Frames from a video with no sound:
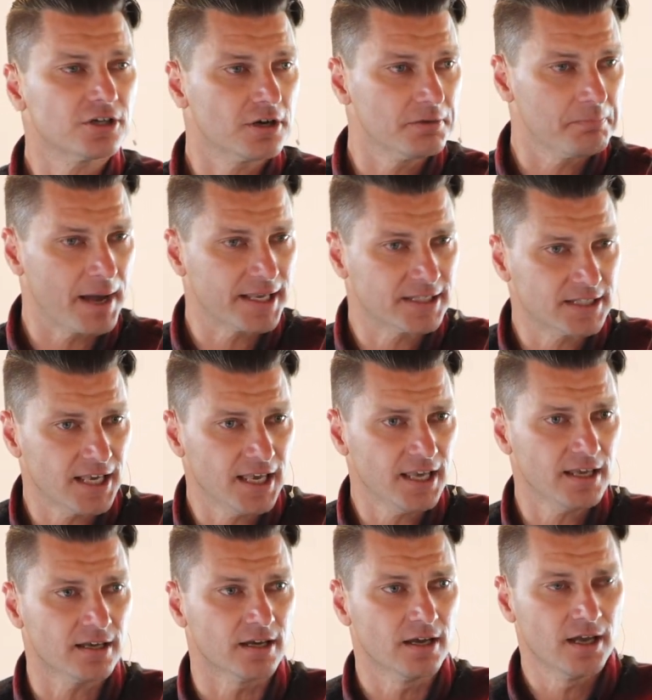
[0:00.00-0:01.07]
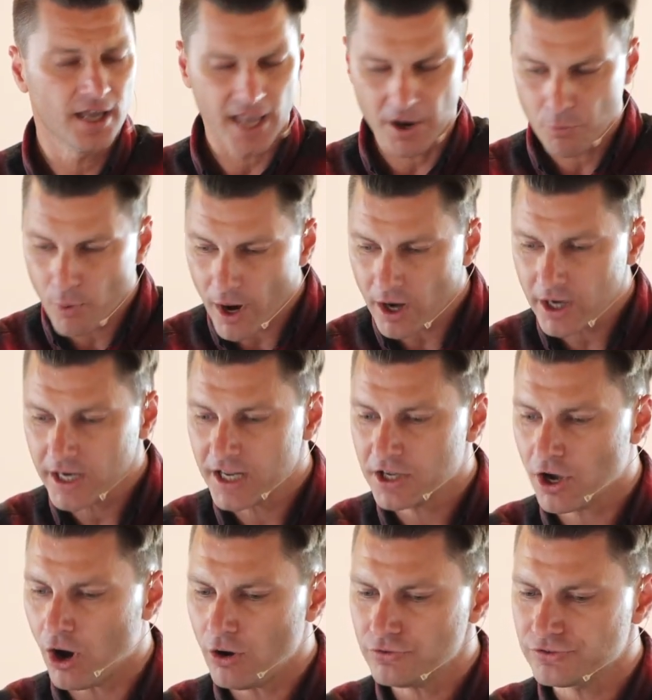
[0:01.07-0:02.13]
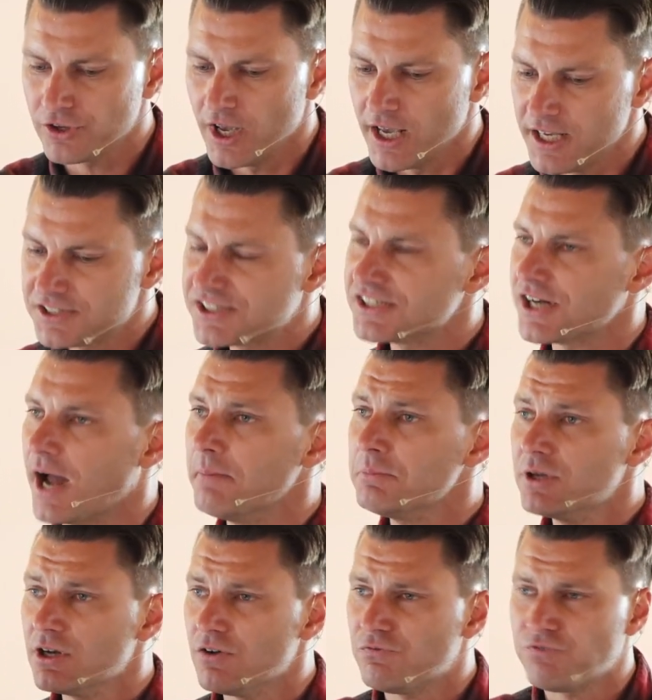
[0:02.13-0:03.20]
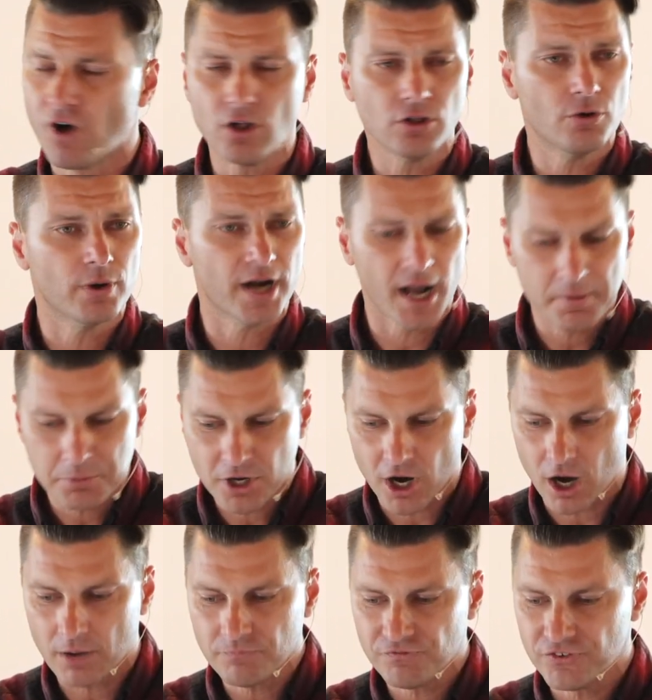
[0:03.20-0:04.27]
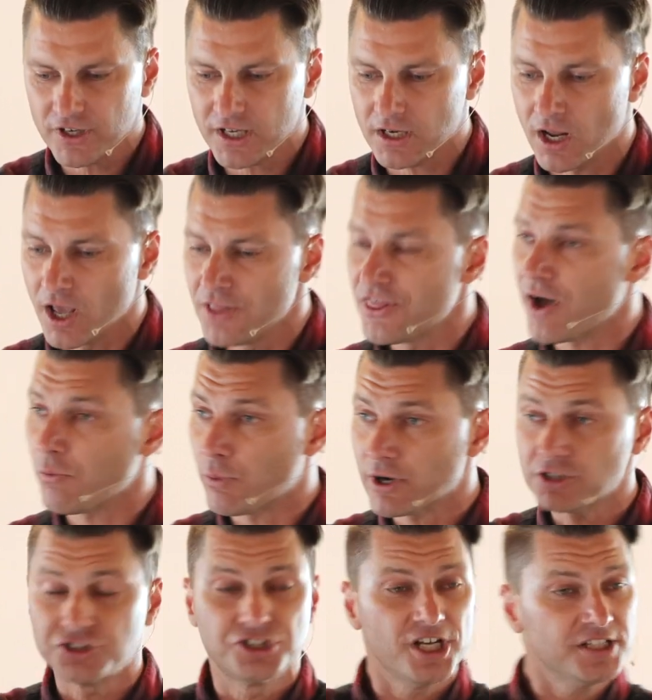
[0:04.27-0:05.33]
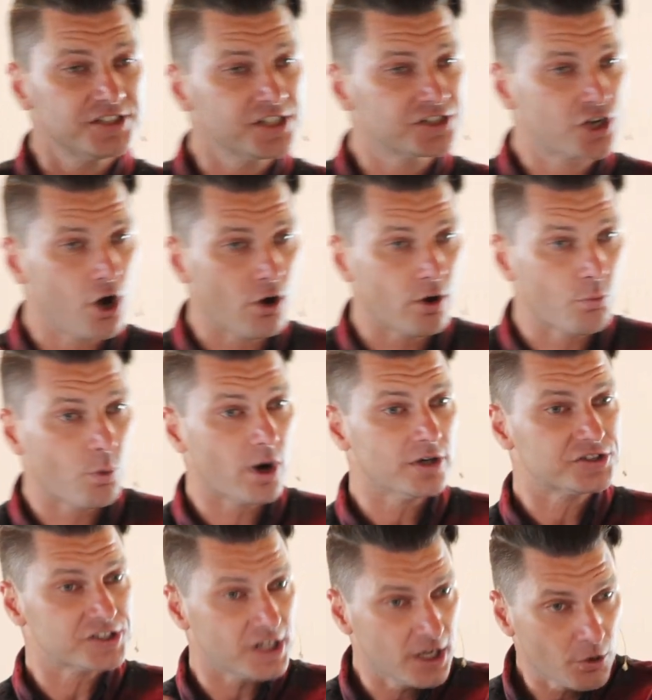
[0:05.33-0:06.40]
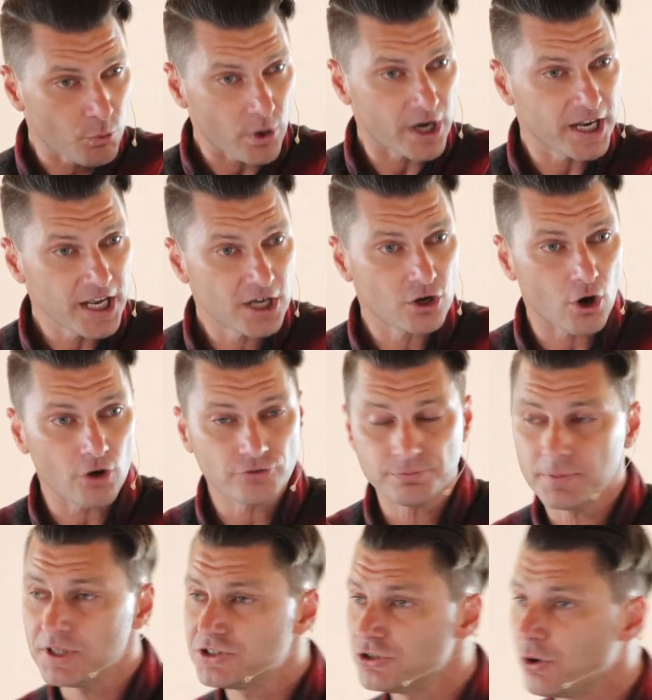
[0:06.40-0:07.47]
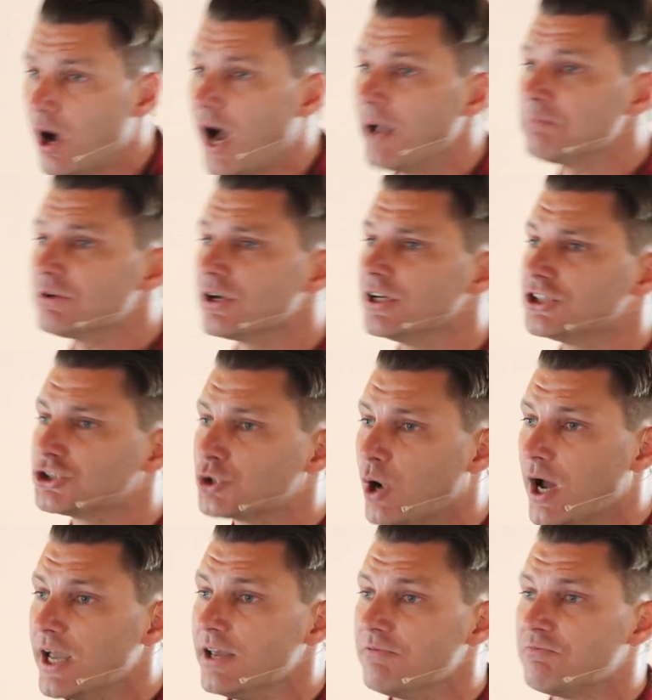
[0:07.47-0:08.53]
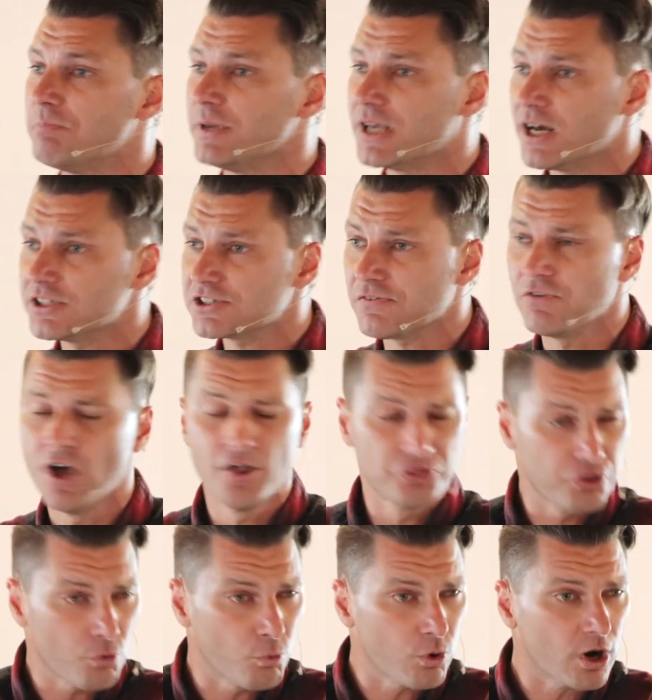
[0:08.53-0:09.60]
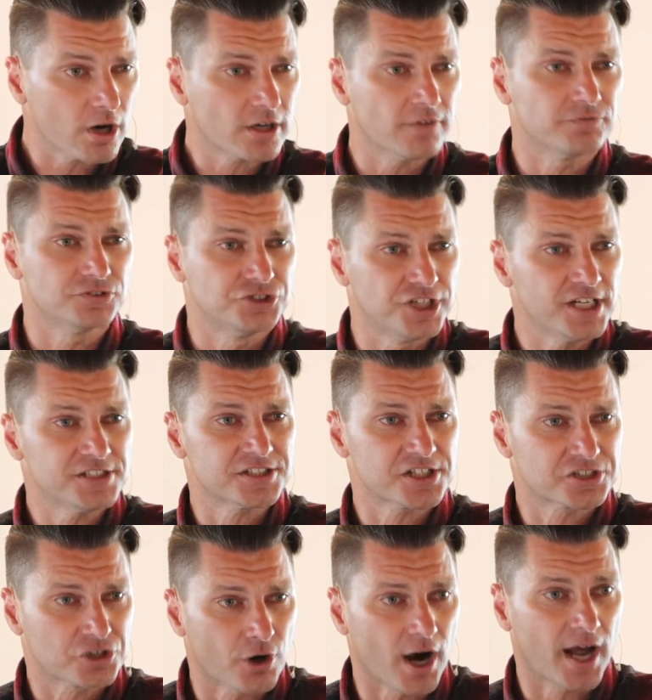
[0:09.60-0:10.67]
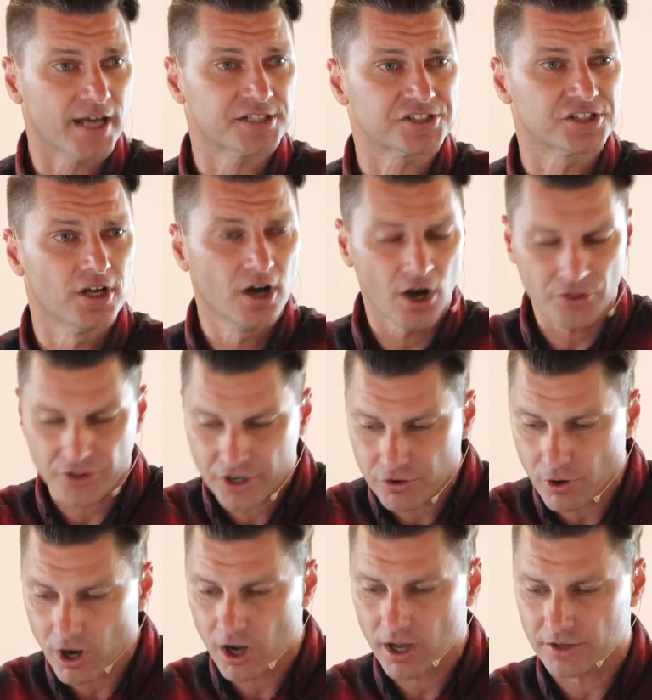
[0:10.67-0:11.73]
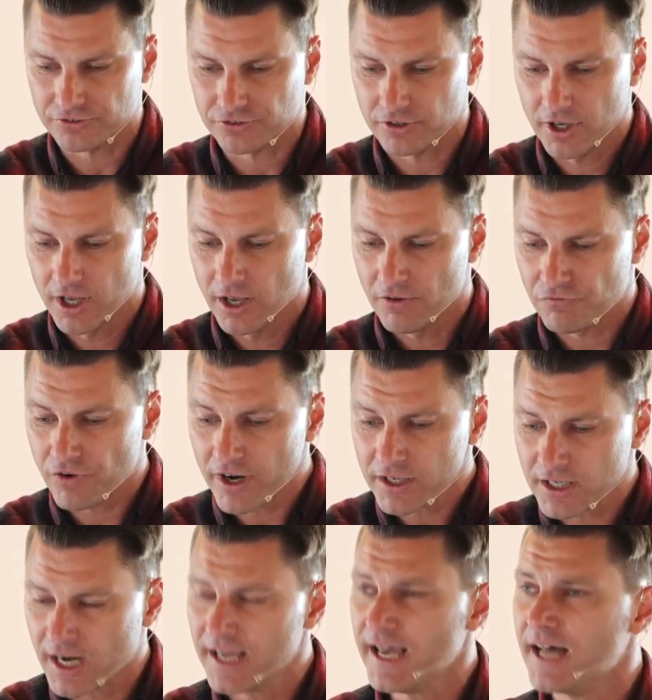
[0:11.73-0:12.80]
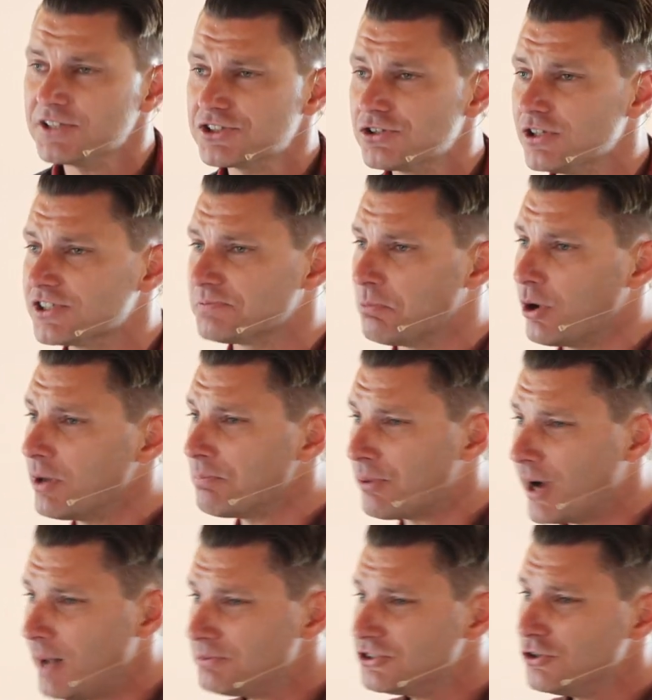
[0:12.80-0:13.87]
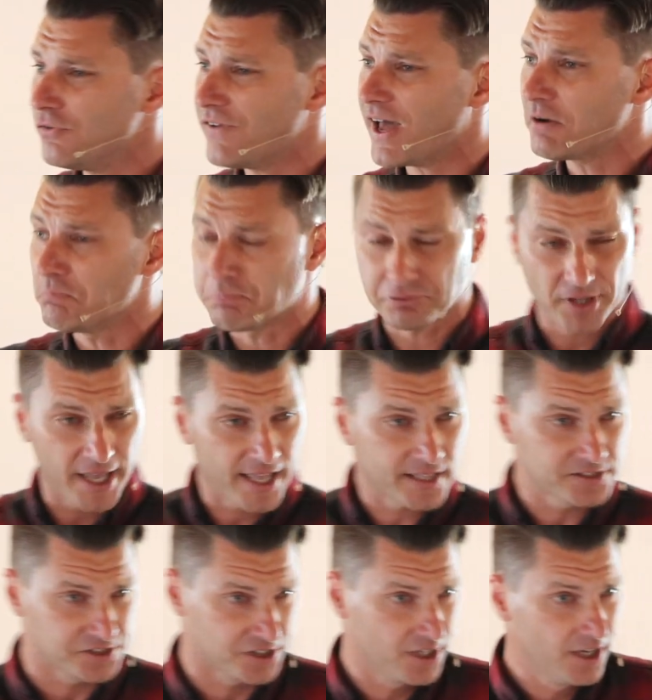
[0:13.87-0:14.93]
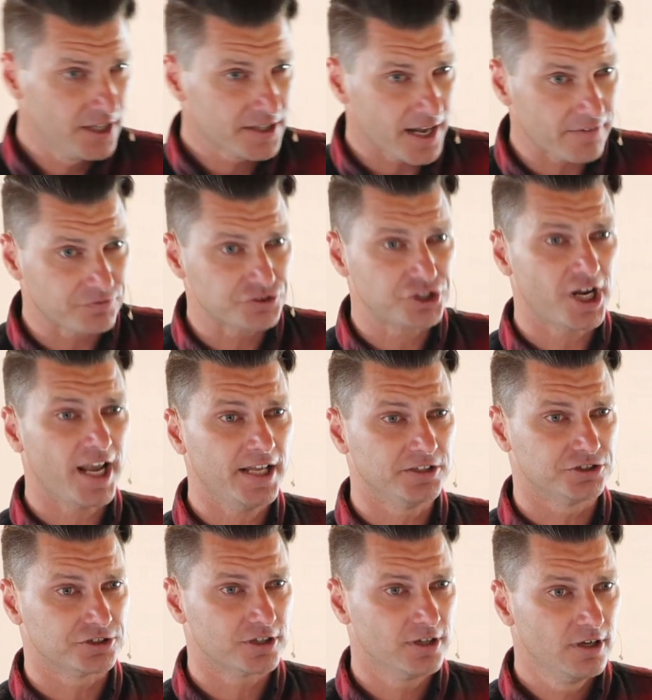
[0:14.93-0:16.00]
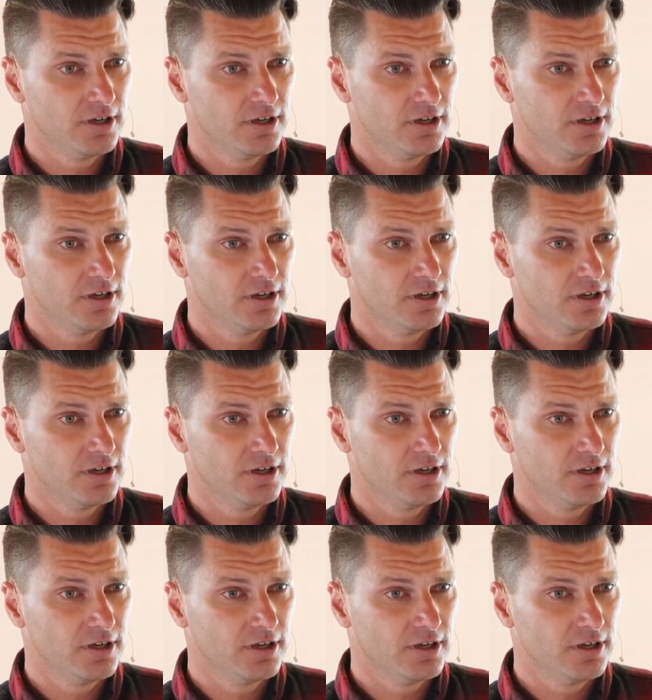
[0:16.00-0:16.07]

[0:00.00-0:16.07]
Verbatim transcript: and my king. And where he goes, he says, I'm going to follow. And I'm confident that where Jesus goes and where, where he calls me to, I'm going to triumph because of the work of Jesus Christ on the cross. Friend, can I ask you this morning? Perhaps you have had plans that have changed.